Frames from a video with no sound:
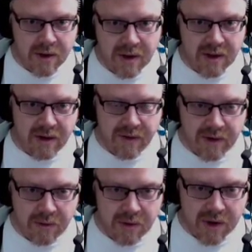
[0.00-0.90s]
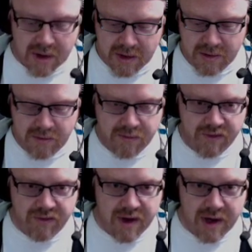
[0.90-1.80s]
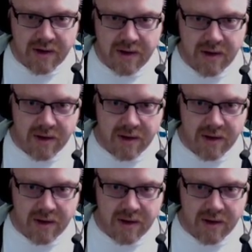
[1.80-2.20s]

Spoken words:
don't know if this will work. Print